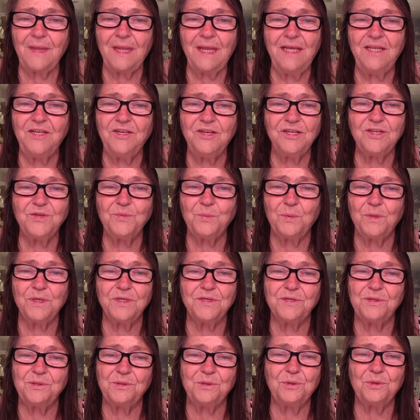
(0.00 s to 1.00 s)
it just
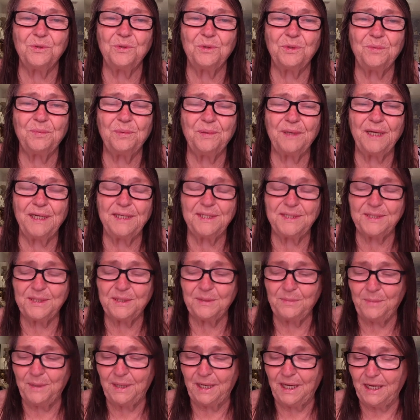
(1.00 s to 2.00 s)
wasn't a good place to
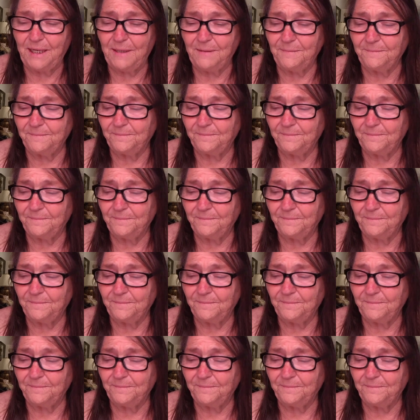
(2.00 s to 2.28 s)
be.